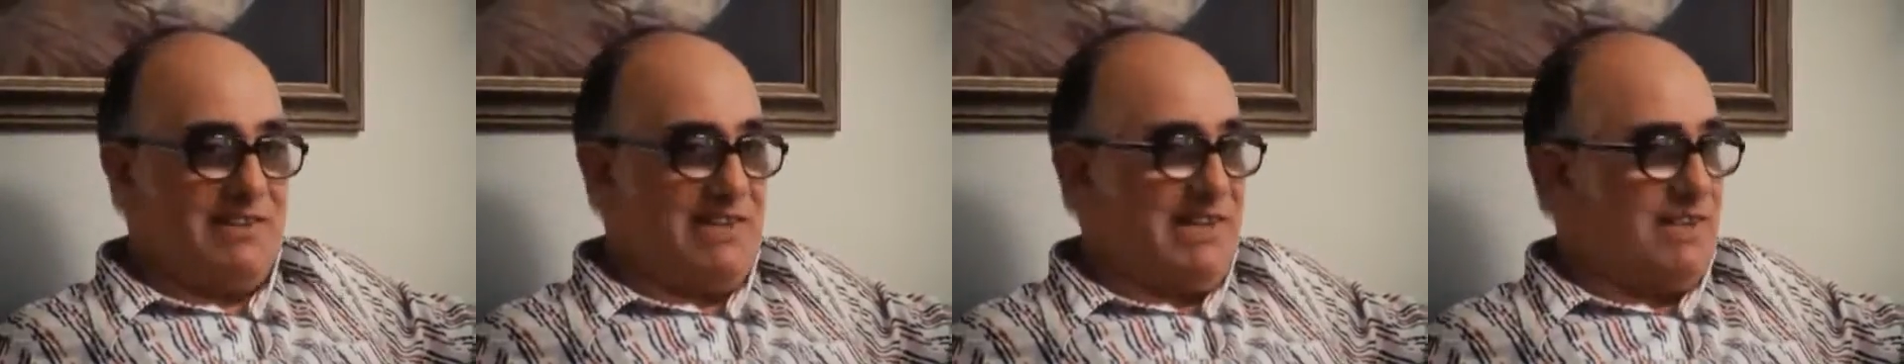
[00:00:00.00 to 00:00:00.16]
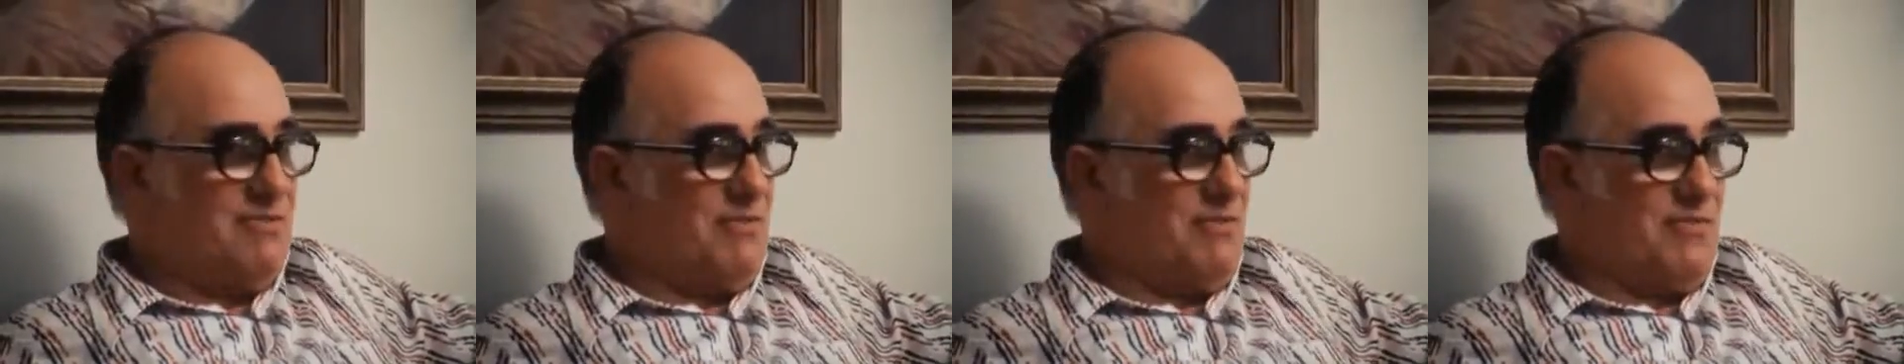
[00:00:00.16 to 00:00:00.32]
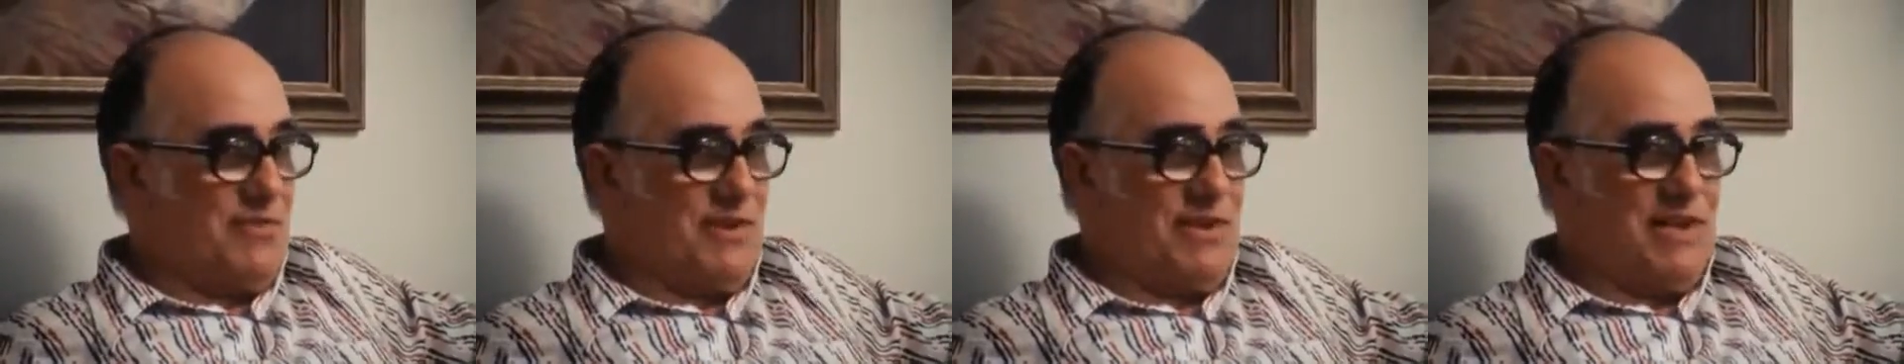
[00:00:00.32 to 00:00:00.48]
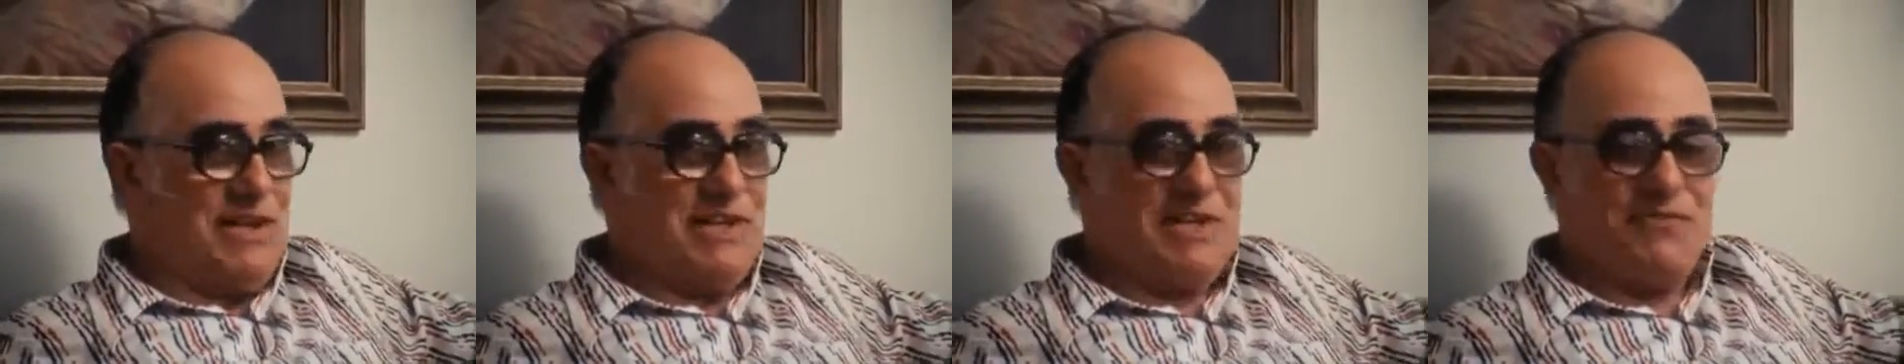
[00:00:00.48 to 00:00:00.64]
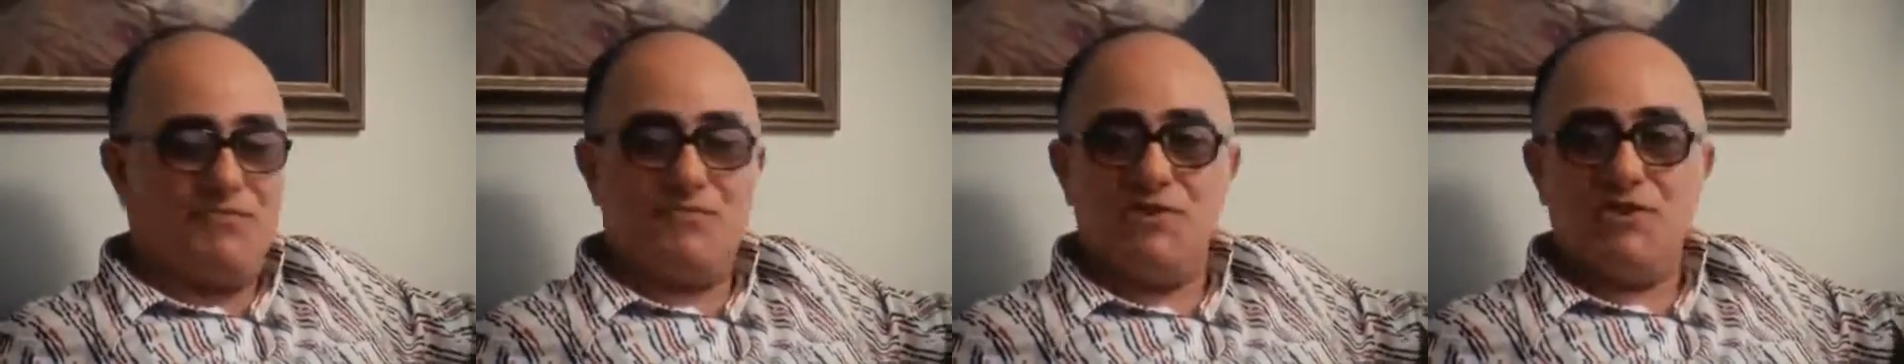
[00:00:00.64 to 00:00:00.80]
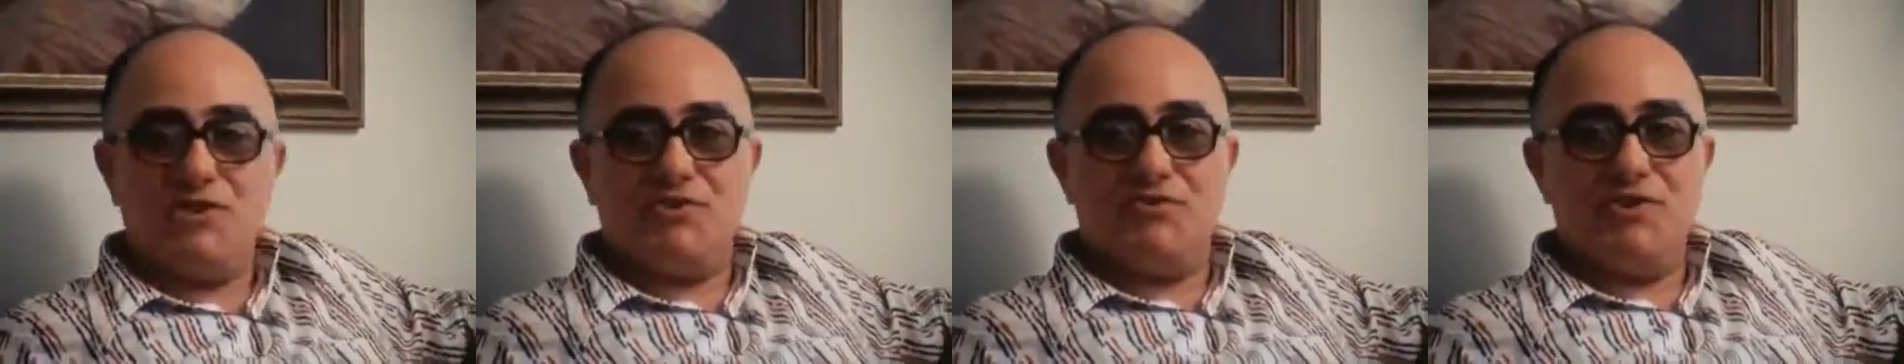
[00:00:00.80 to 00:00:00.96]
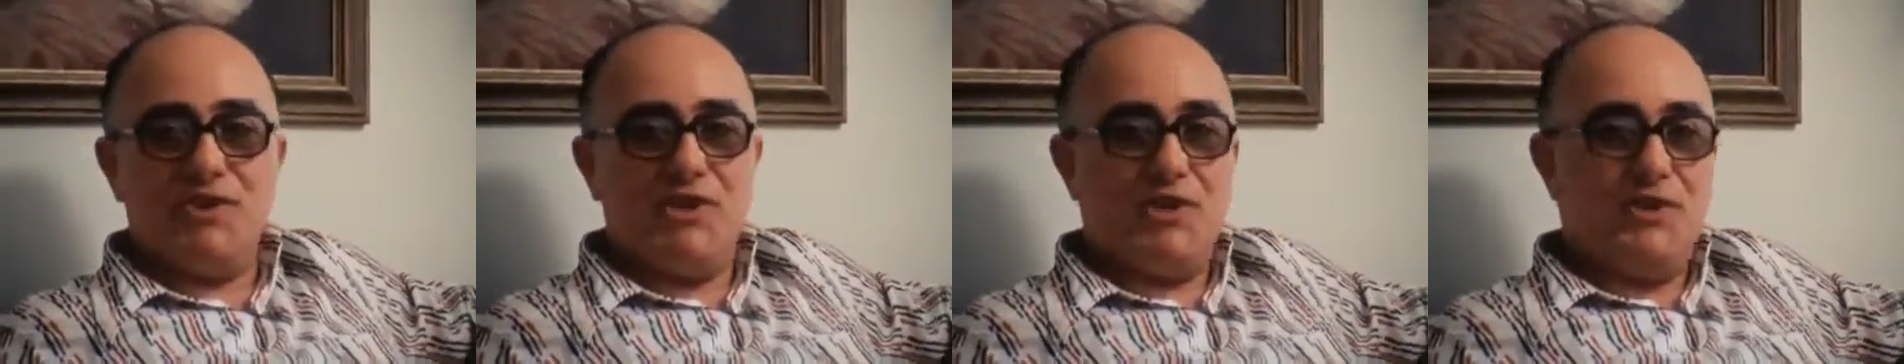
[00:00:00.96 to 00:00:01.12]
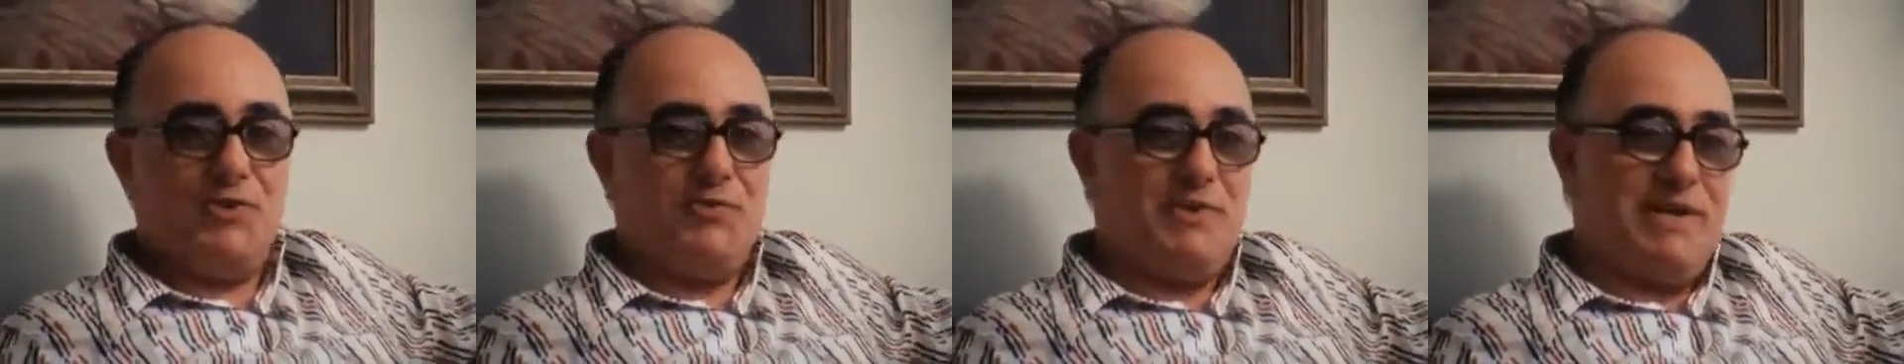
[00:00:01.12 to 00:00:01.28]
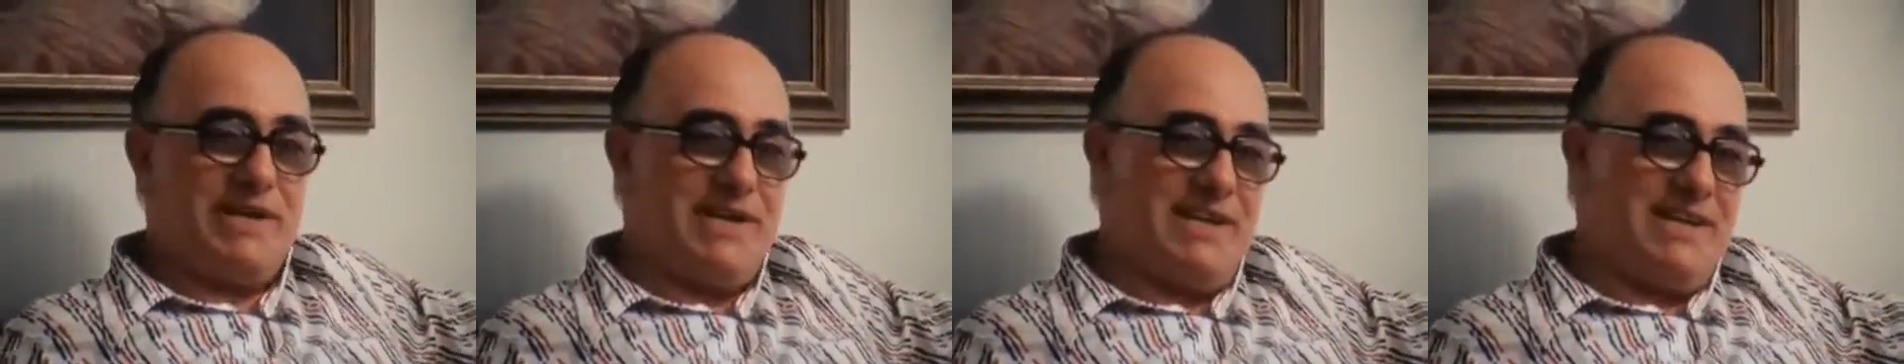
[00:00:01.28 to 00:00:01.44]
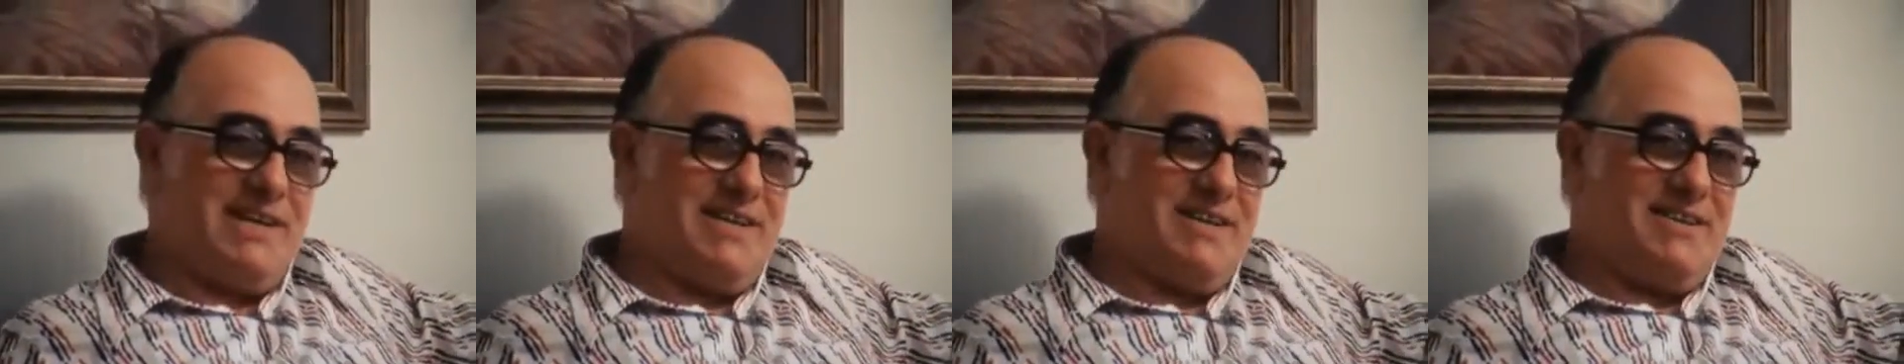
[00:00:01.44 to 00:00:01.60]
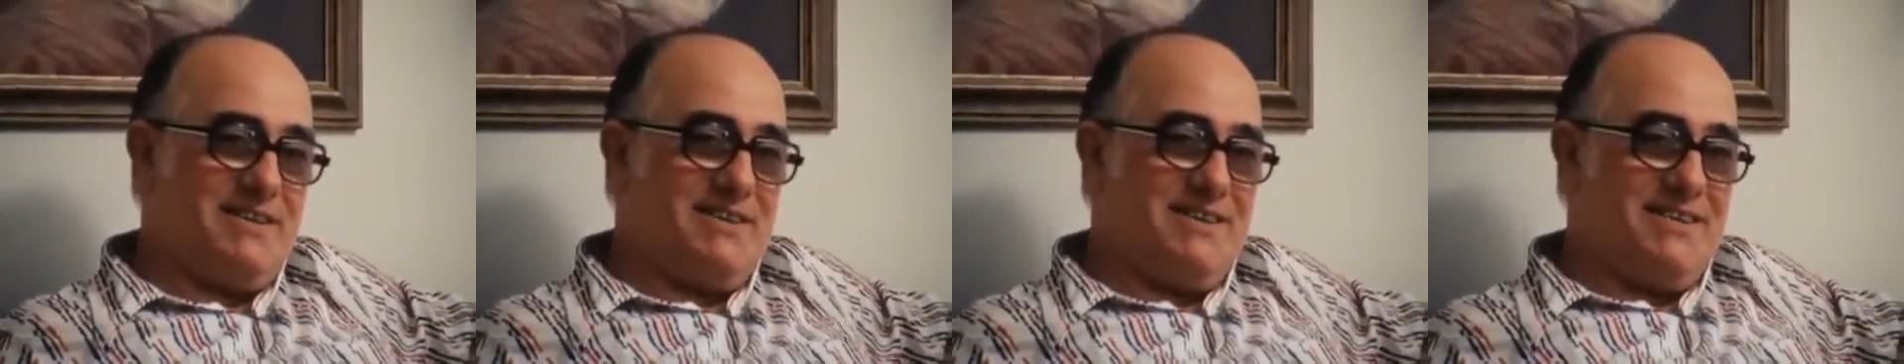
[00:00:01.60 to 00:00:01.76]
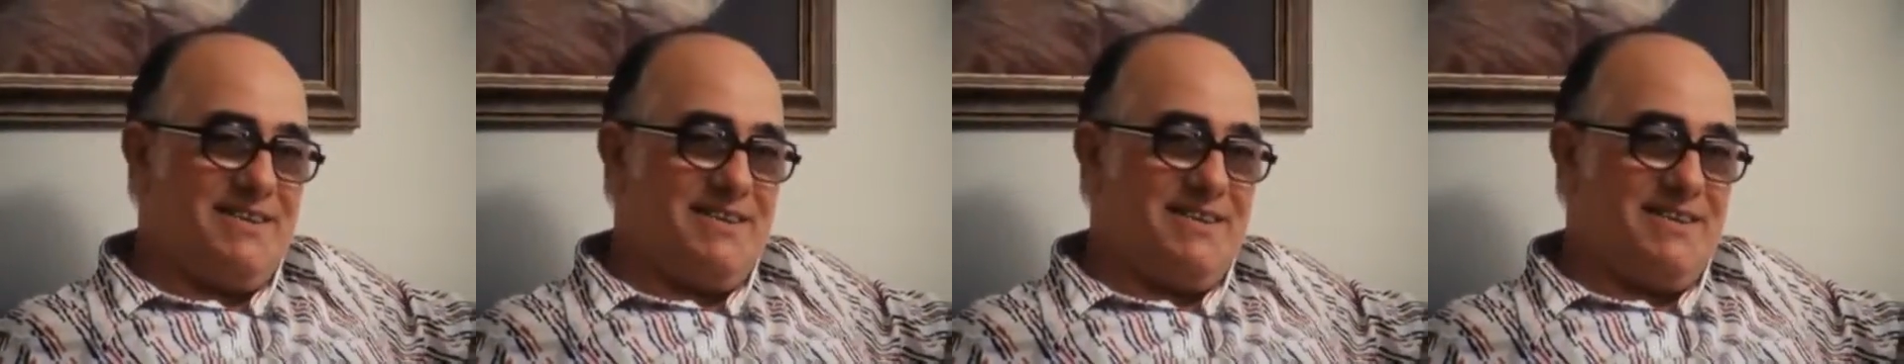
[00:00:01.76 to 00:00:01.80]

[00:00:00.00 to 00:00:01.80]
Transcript: I'll never forget it. The first radio we had,